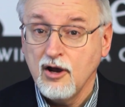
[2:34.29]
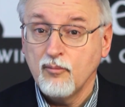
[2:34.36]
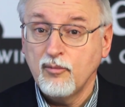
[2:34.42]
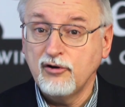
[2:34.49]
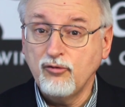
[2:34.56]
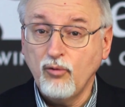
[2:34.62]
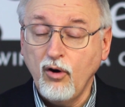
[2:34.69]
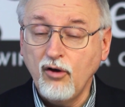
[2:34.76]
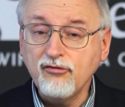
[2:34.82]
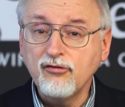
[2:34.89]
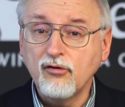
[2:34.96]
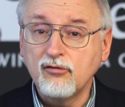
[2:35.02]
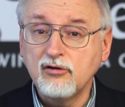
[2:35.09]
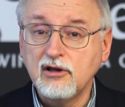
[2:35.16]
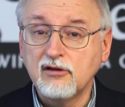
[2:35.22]
But you
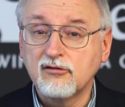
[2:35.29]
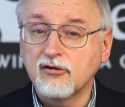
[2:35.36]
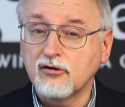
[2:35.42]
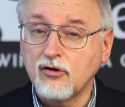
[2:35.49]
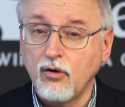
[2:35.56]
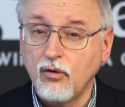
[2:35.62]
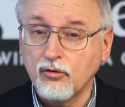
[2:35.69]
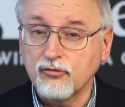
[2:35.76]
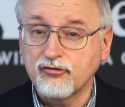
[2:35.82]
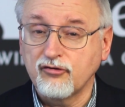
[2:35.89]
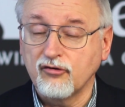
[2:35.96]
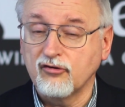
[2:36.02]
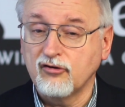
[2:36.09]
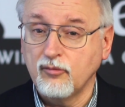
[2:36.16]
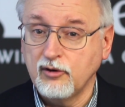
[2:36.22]
also need the
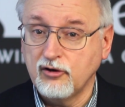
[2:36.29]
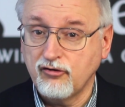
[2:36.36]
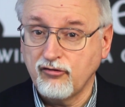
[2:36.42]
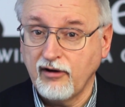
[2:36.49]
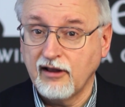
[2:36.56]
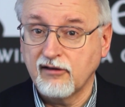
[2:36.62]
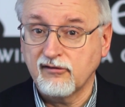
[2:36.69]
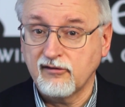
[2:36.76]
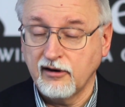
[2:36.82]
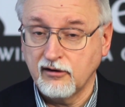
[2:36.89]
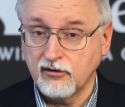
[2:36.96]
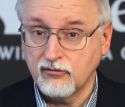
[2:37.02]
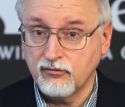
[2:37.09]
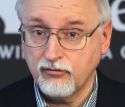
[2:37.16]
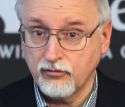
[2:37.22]
culture to be
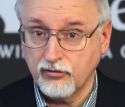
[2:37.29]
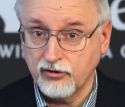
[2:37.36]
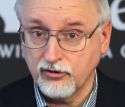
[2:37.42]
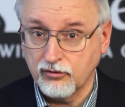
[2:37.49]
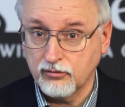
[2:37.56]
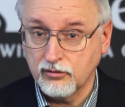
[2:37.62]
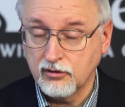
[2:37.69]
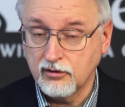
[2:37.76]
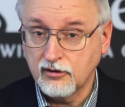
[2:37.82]
translated for you.